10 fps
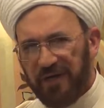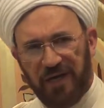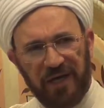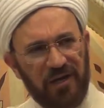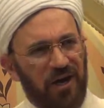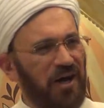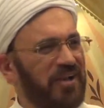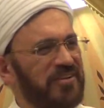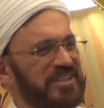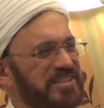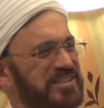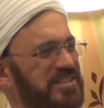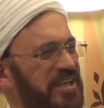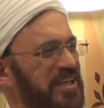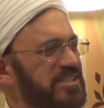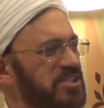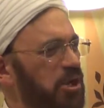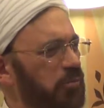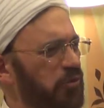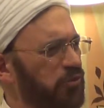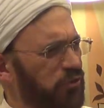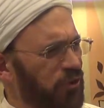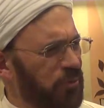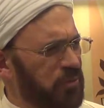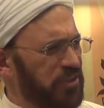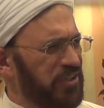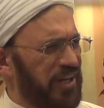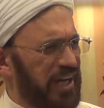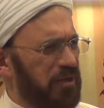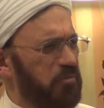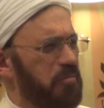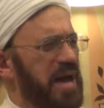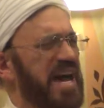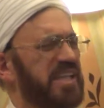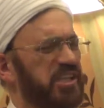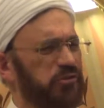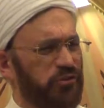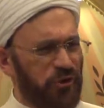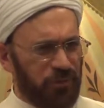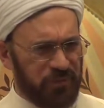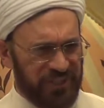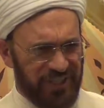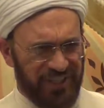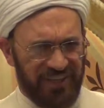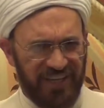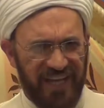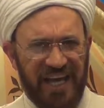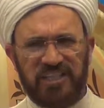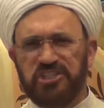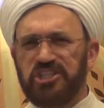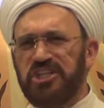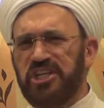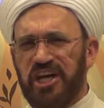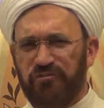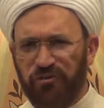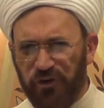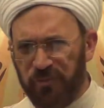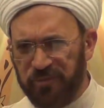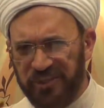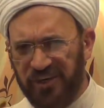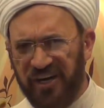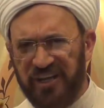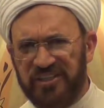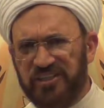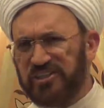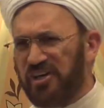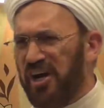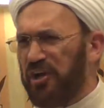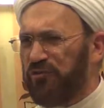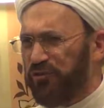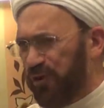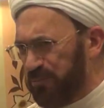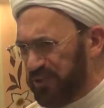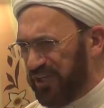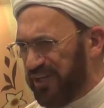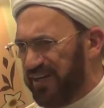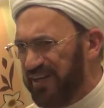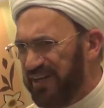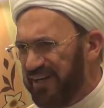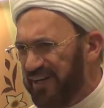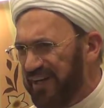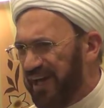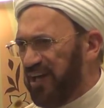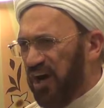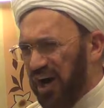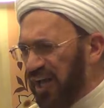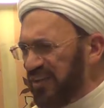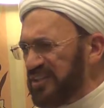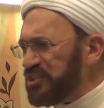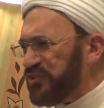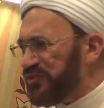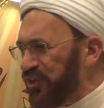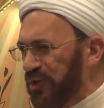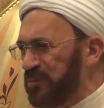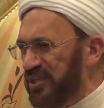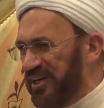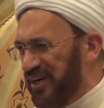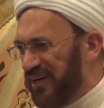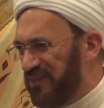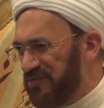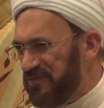and all this Islamophobia and Mahdiphobia and Shia phobia and Iran phobia and all this phobia